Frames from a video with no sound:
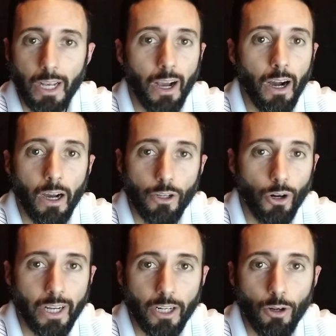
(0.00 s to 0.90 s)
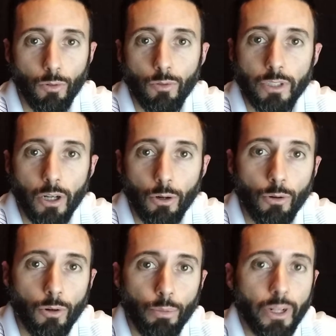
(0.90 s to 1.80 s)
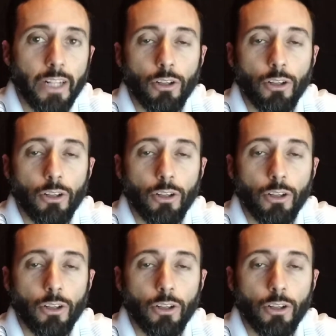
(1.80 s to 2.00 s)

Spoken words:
You don't got to go, plant a